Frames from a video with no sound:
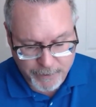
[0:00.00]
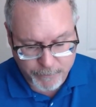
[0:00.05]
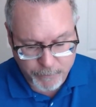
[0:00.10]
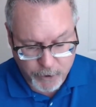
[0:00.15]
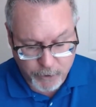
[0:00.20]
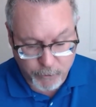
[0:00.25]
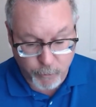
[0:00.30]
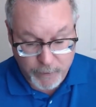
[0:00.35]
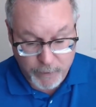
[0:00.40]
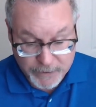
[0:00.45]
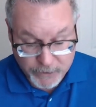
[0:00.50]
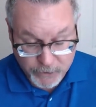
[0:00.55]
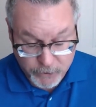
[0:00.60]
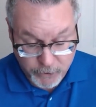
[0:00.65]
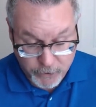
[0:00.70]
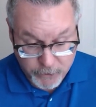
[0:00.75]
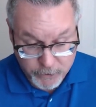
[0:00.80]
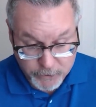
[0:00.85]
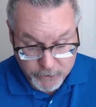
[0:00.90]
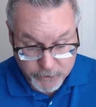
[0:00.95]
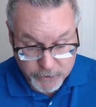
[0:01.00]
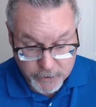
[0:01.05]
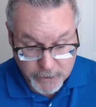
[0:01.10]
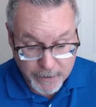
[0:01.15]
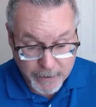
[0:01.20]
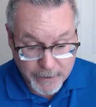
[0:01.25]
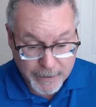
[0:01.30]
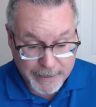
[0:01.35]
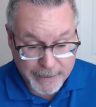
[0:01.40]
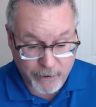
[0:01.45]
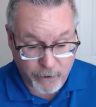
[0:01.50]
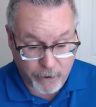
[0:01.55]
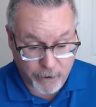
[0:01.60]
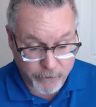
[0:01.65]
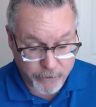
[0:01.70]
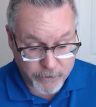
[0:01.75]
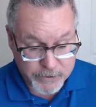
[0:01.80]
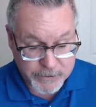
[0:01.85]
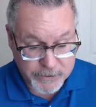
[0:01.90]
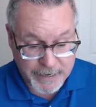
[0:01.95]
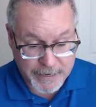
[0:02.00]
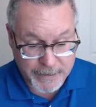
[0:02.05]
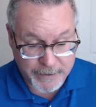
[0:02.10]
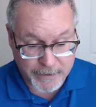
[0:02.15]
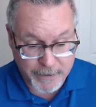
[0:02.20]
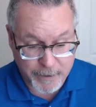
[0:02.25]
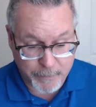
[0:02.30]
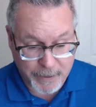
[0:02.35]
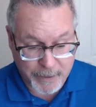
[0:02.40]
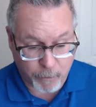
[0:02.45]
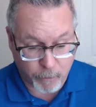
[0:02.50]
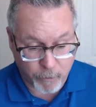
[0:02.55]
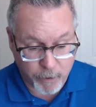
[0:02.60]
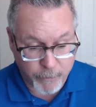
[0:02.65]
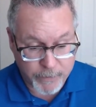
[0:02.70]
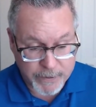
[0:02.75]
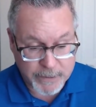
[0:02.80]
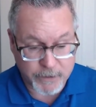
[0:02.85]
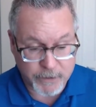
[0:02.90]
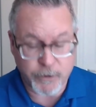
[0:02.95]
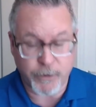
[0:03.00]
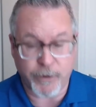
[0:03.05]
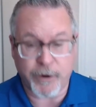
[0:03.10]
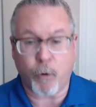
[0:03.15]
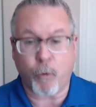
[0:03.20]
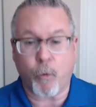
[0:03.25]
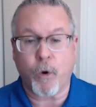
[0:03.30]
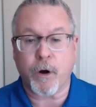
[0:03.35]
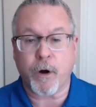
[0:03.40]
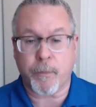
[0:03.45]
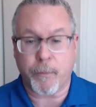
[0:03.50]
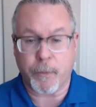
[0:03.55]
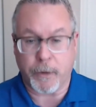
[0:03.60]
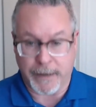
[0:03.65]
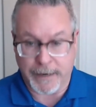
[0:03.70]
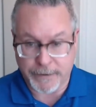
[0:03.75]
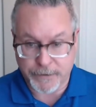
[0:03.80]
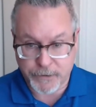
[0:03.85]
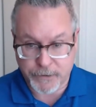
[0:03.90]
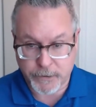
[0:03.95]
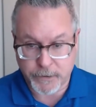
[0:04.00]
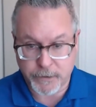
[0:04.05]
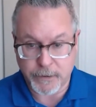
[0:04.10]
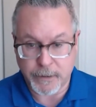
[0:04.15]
Good research and understanding about what we can do in a workplace